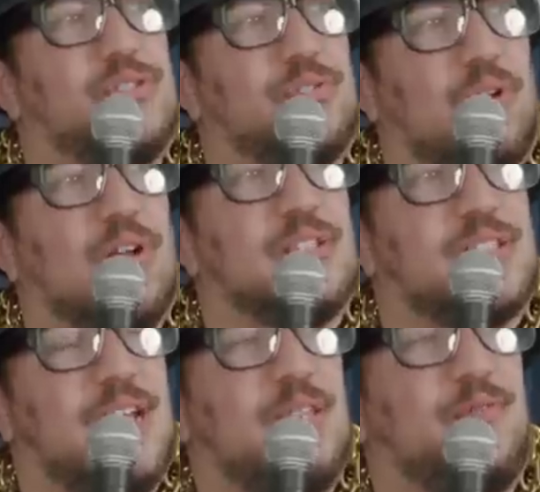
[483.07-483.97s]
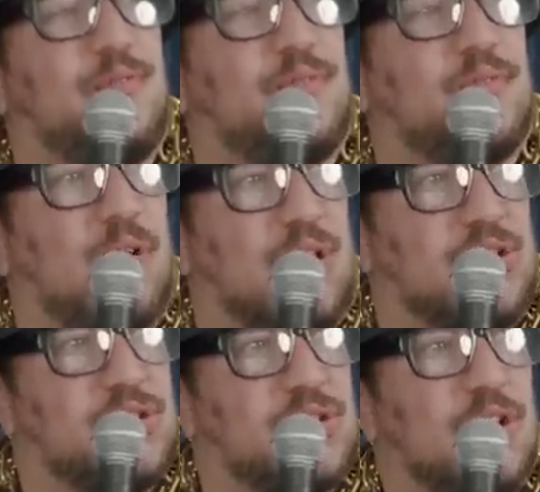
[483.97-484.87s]
Jude Law and Sadie
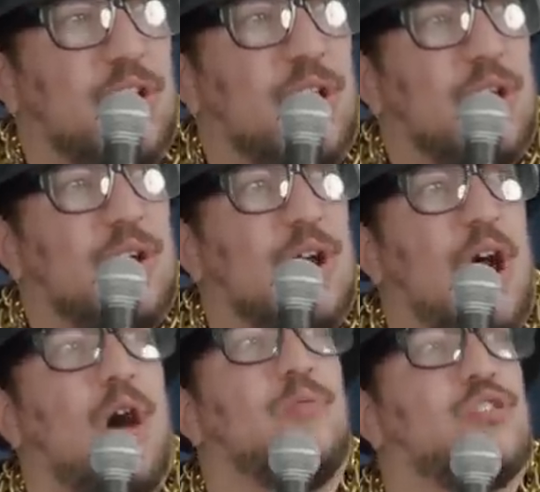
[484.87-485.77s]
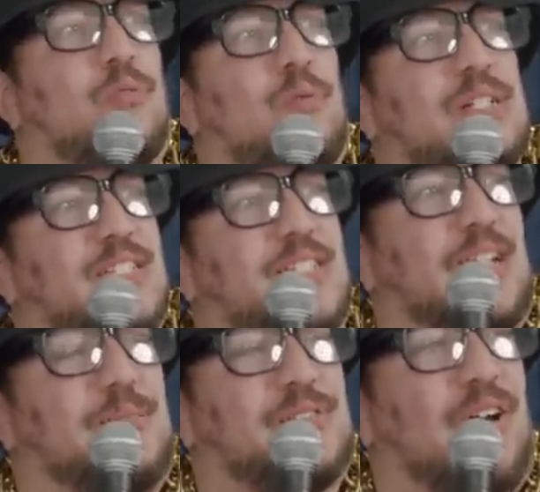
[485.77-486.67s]
Frost. Sadie Frost. Oh, so it wasn't
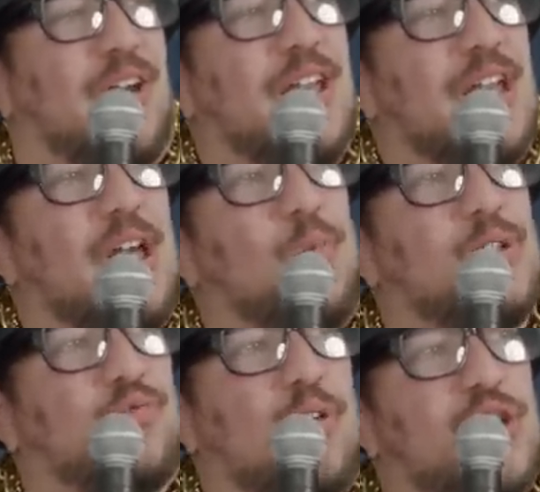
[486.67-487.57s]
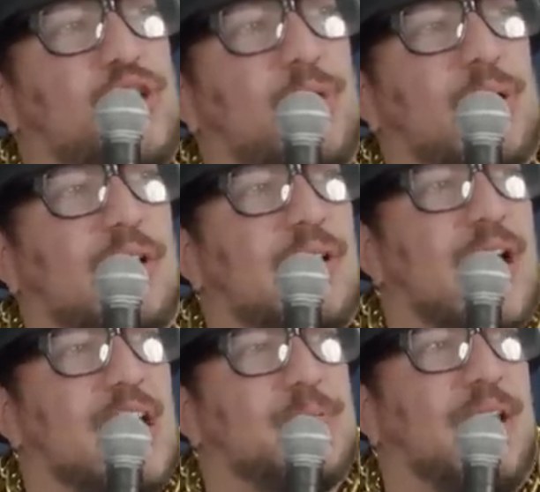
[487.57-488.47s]
Sienna. I'm sorry. Was rushed to a London
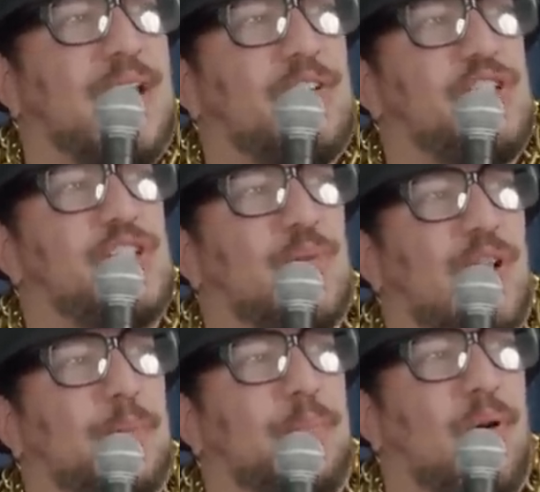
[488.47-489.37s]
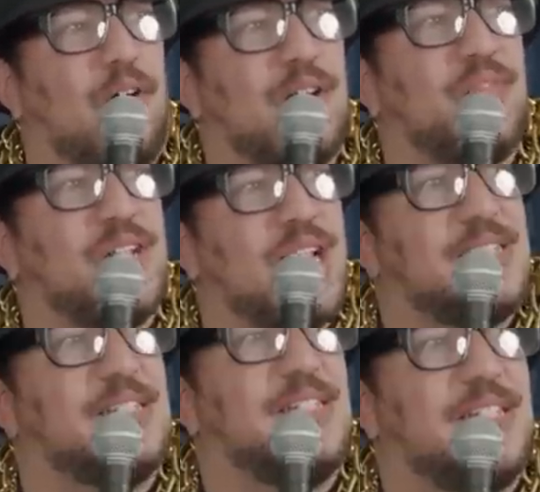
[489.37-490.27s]
hospital after she swallowed part of an
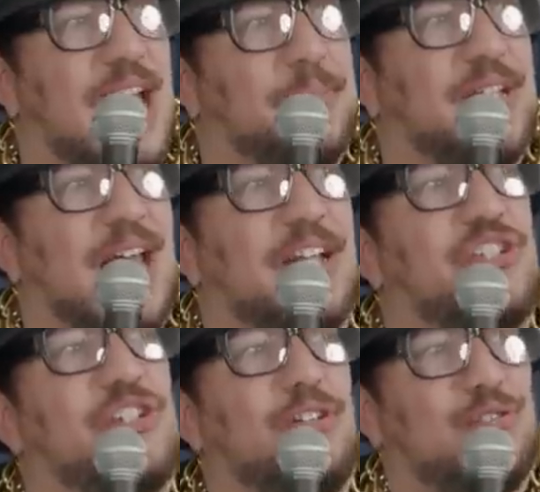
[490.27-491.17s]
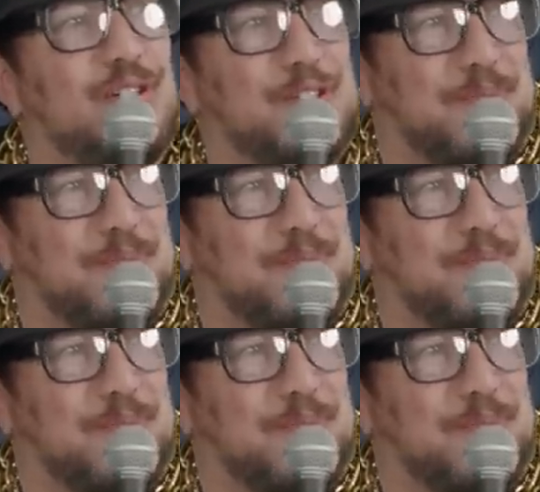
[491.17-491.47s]
ecstasy tablet at a children's